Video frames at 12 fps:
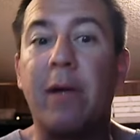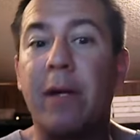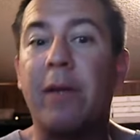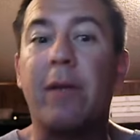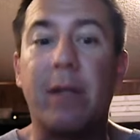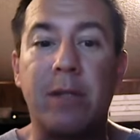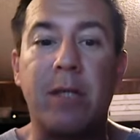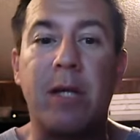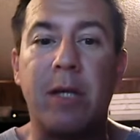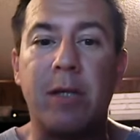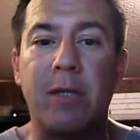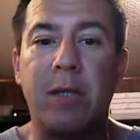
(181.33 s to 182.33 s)
or anything
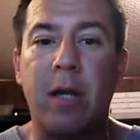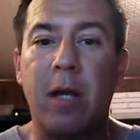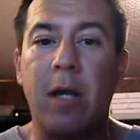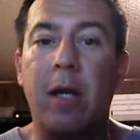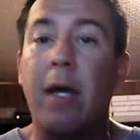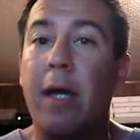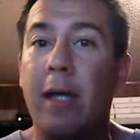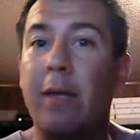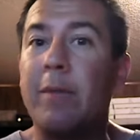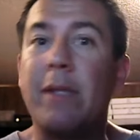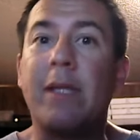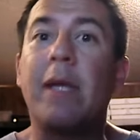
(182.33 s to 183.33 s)
changed. And let
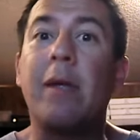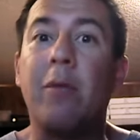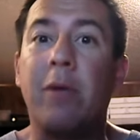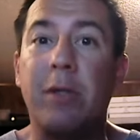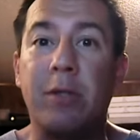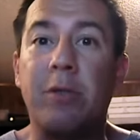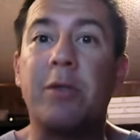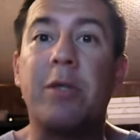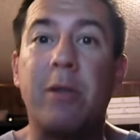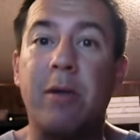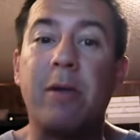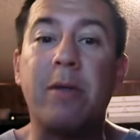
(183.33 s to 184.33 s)
me tell you, when George
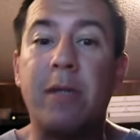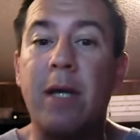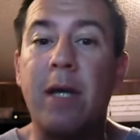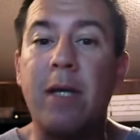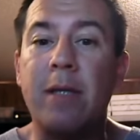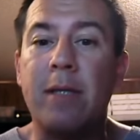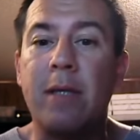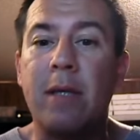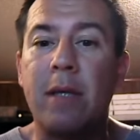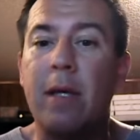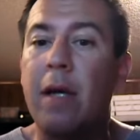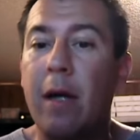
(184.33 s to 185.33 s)
Soros dies,
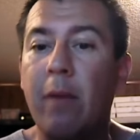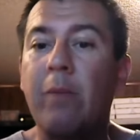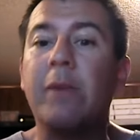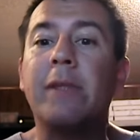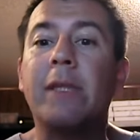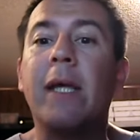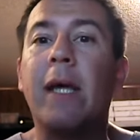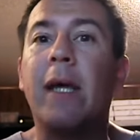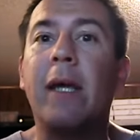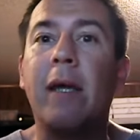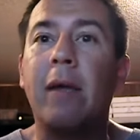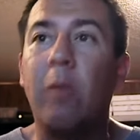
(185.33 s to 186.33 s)
I will
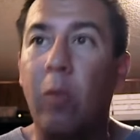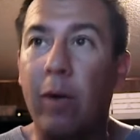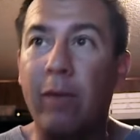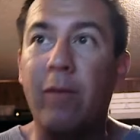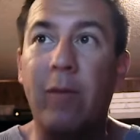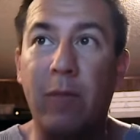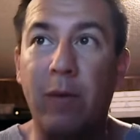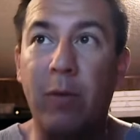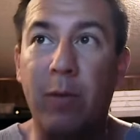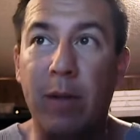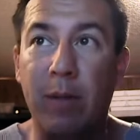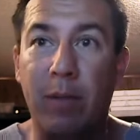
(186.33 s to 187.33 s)
say one of the few
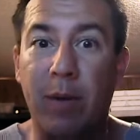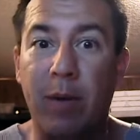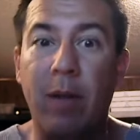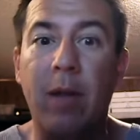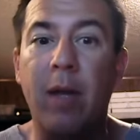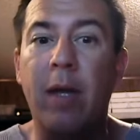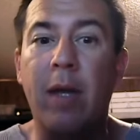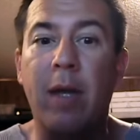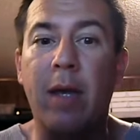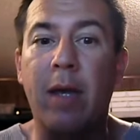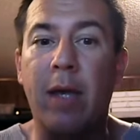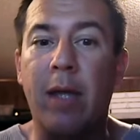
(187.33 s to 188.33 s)
people
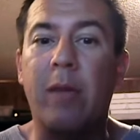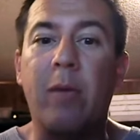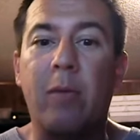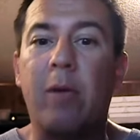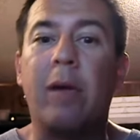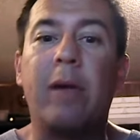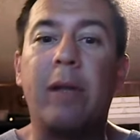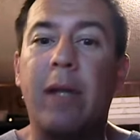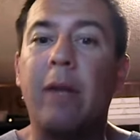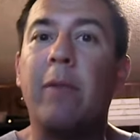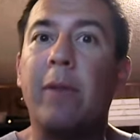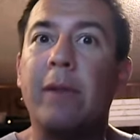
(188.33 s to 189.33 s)
in the world that
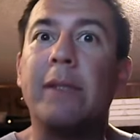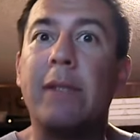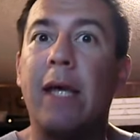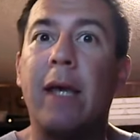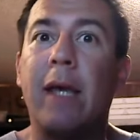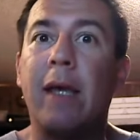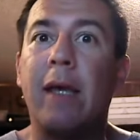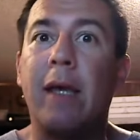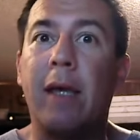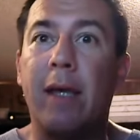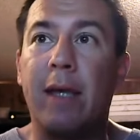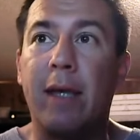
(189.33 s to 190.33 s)
I will say
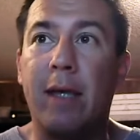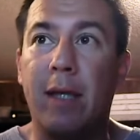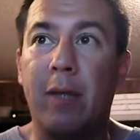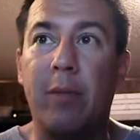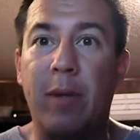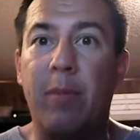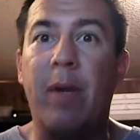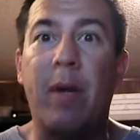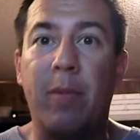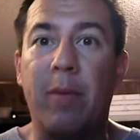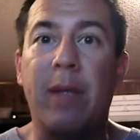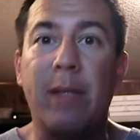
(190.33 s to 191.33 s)
it'll be a
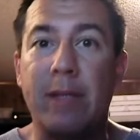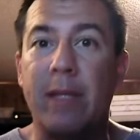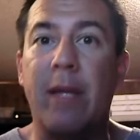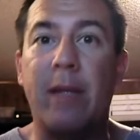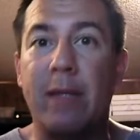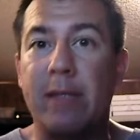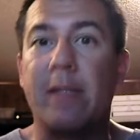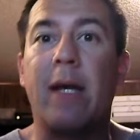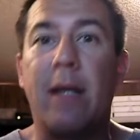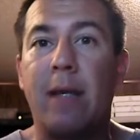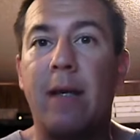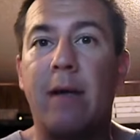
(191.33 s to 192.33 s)
better place now that he's
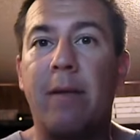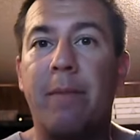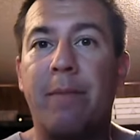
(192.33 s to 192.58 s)
not here.